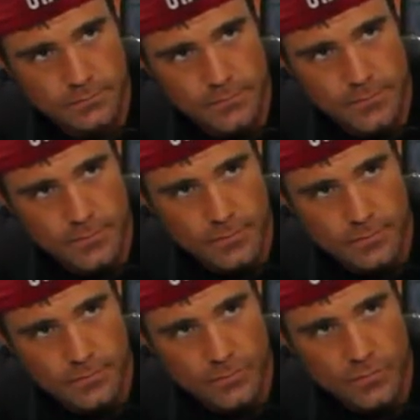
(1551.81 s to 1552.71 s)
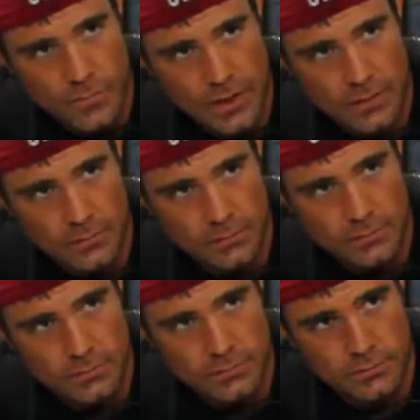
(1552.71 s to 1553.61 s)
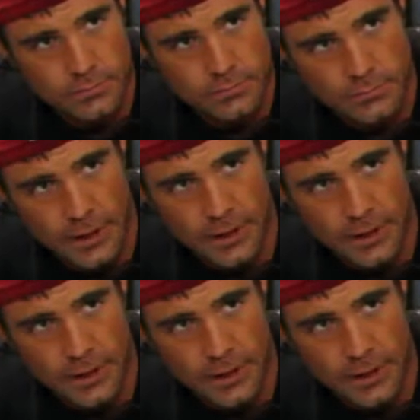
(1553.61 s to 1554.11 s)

stress in my lower back.